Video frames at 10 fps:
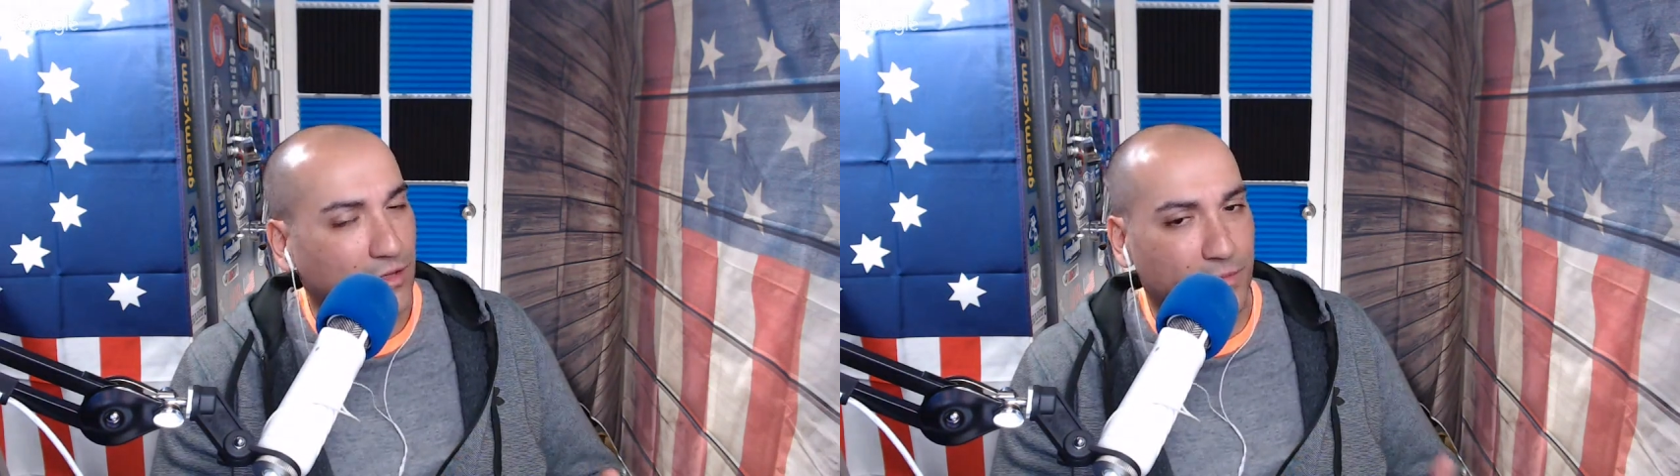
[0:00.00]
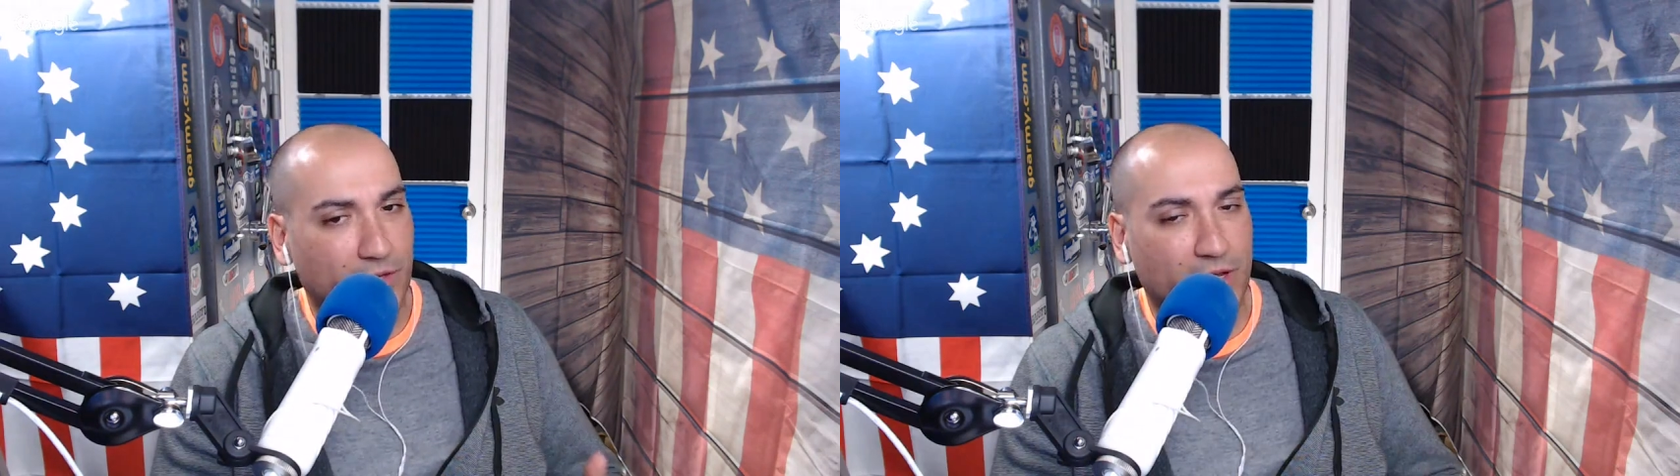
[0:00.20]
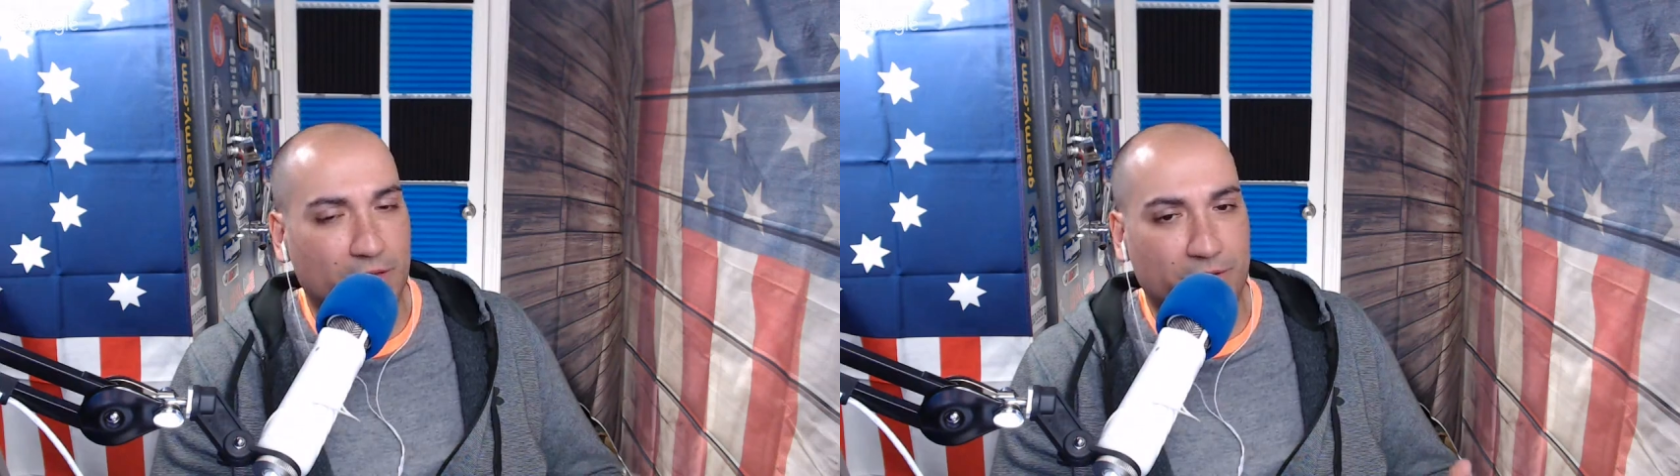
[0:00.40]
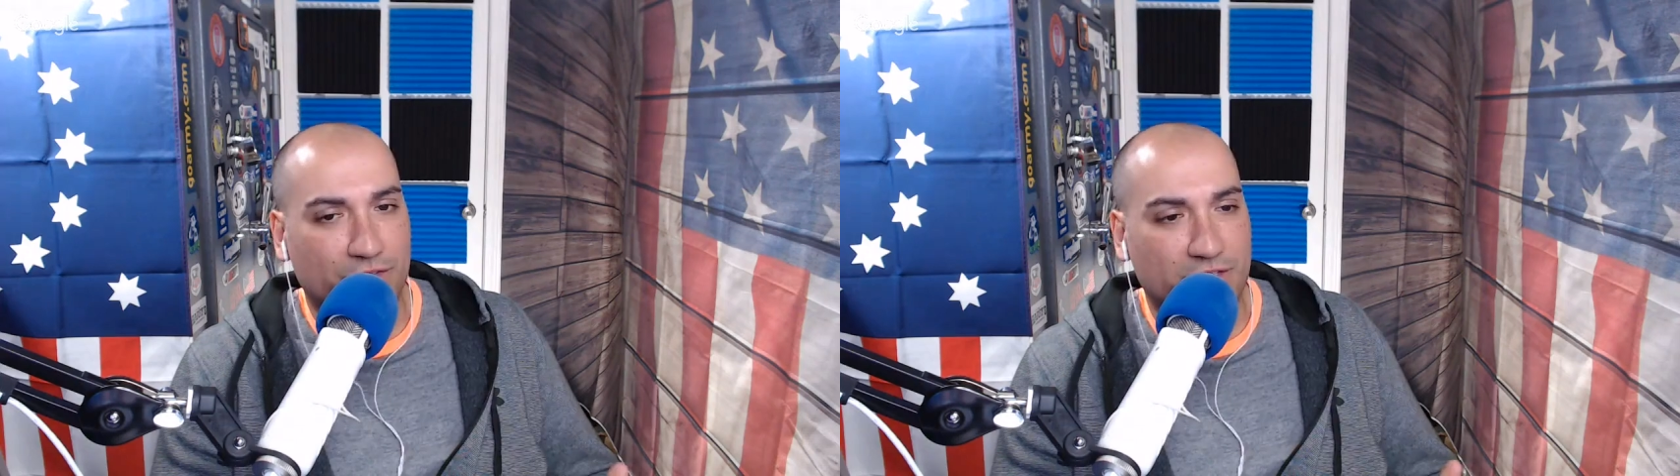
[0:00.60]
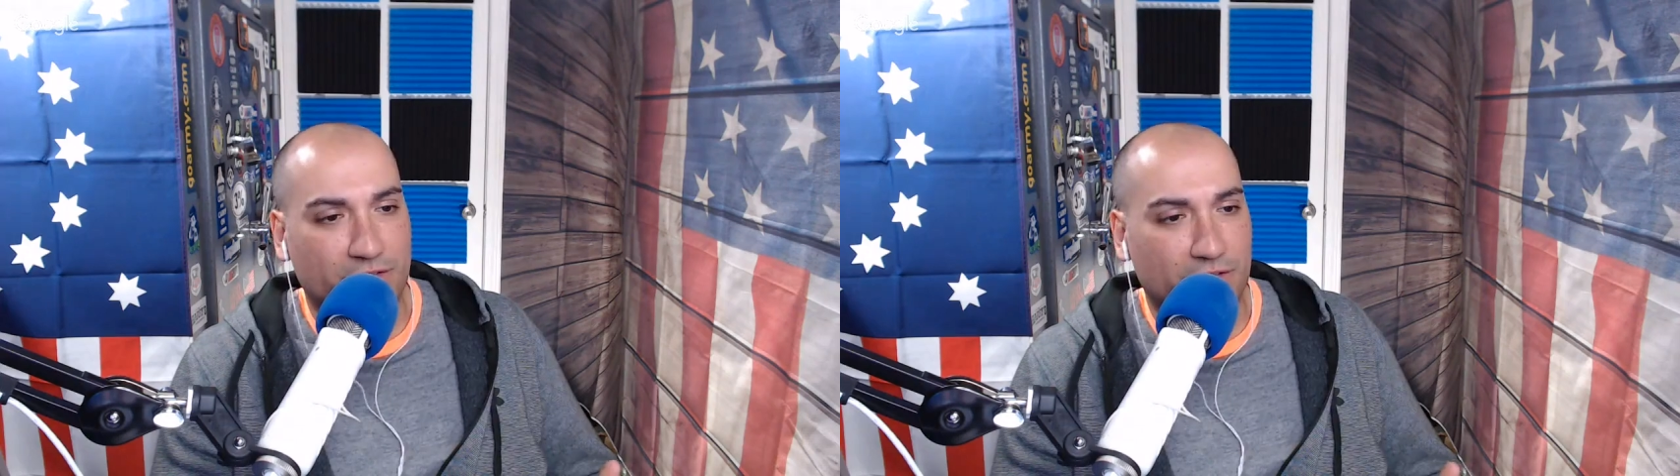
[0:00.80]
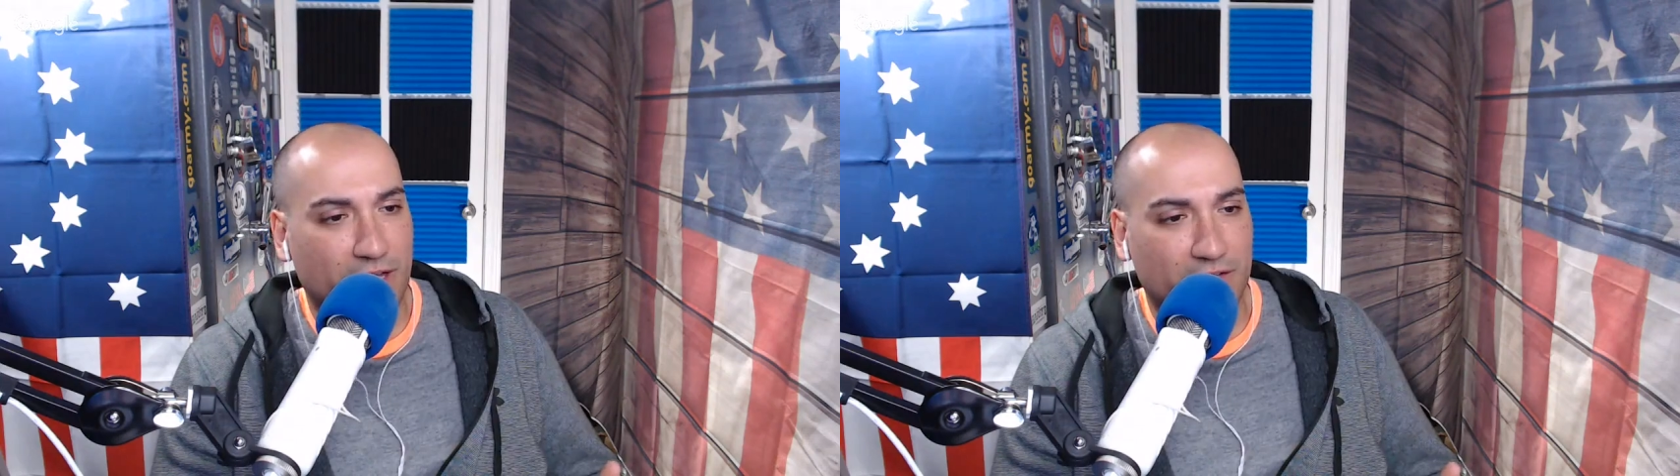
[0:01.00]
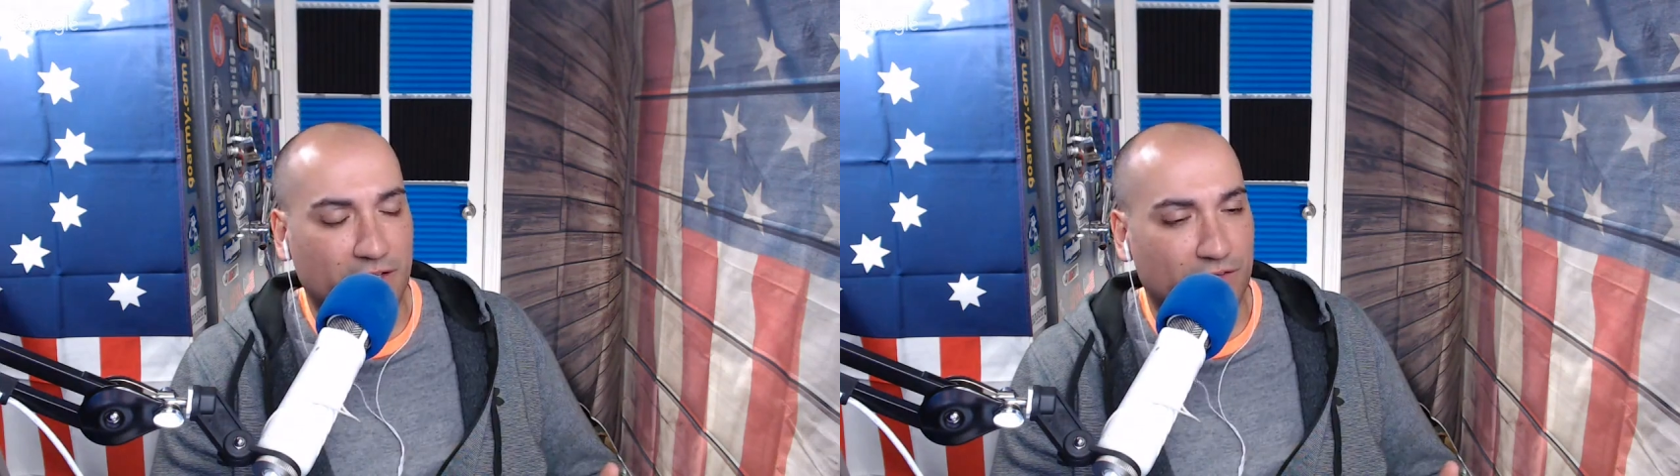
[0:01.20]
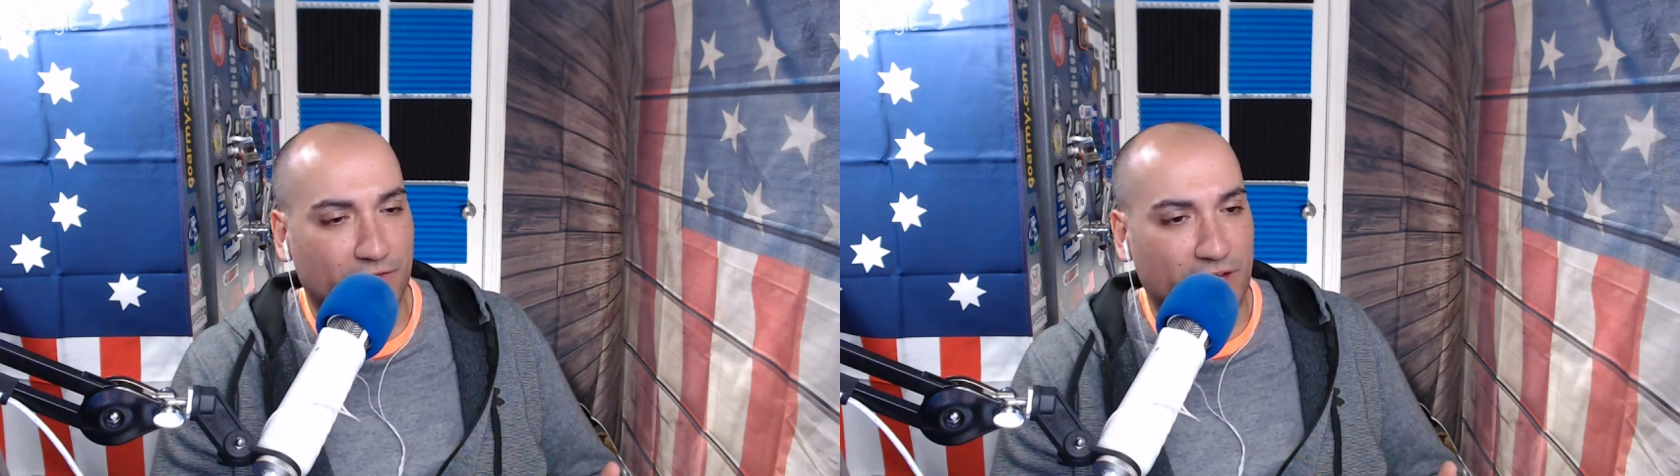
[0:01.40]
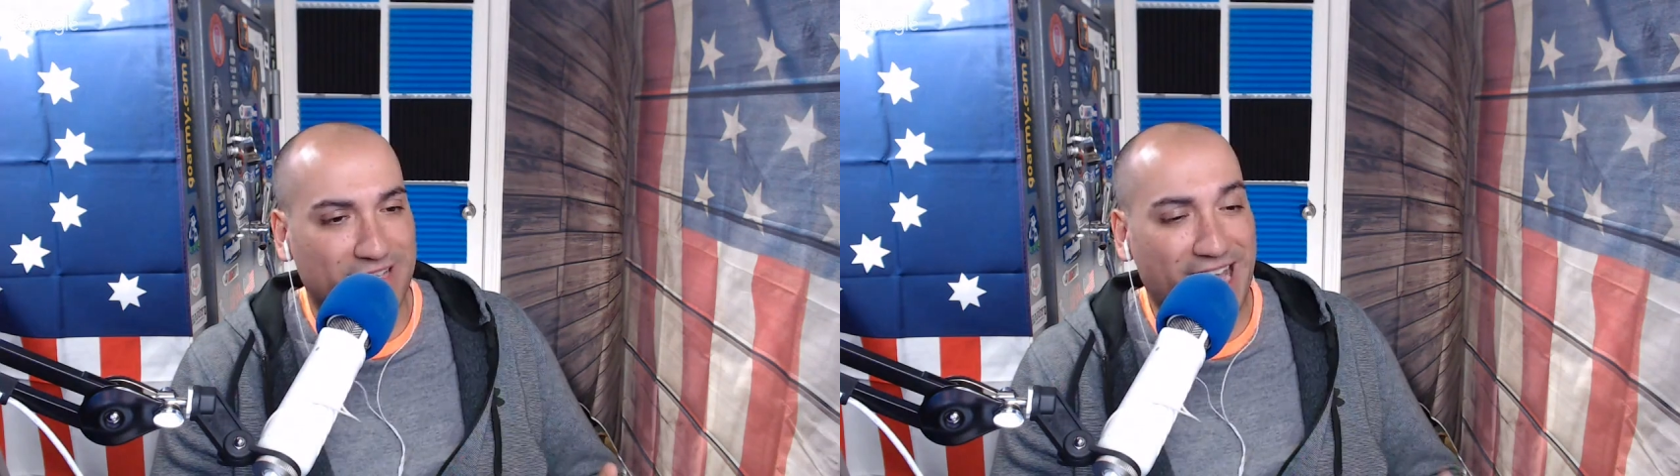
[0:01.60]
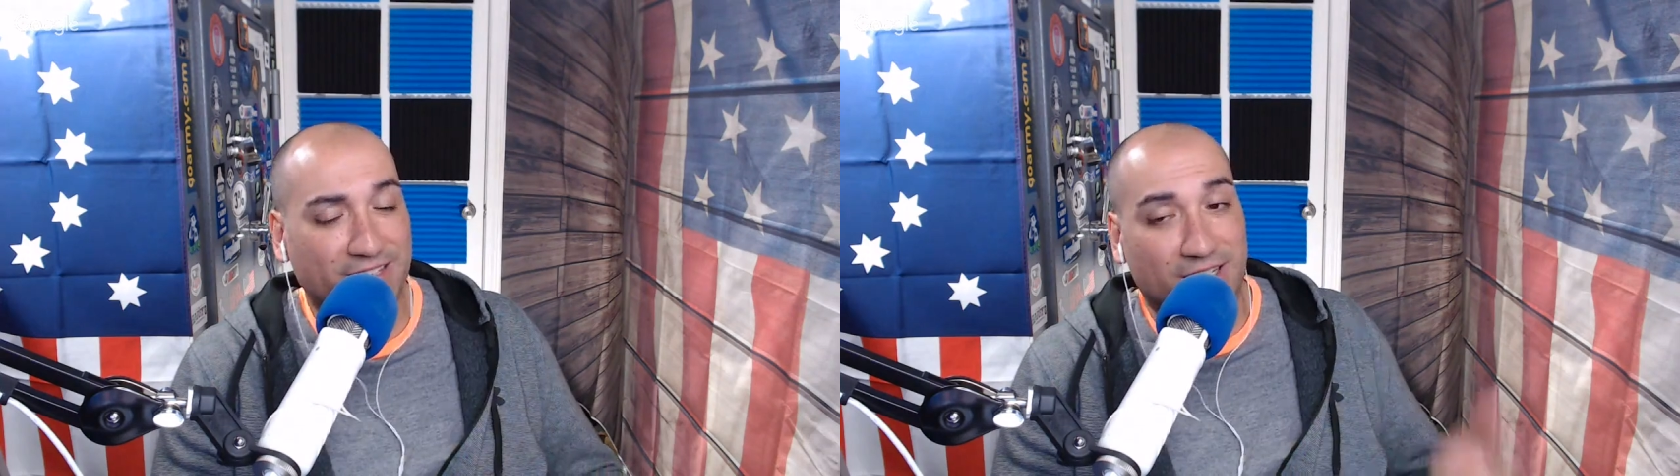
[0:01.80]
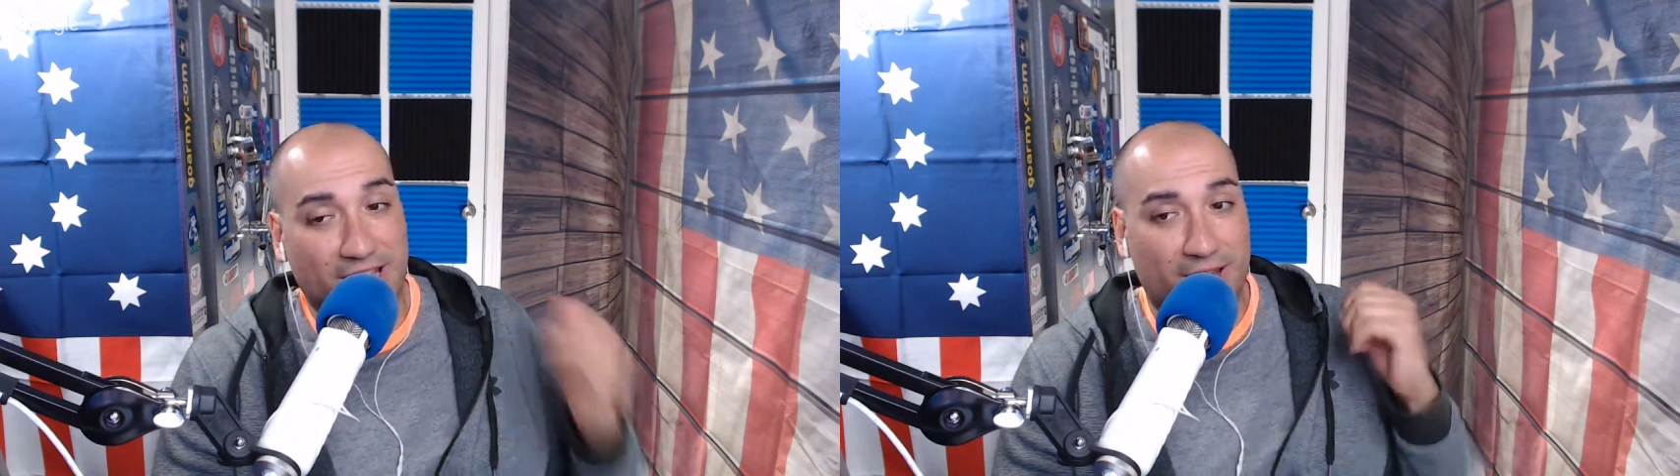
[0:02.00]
The P09 and P07 night sights are fantastic.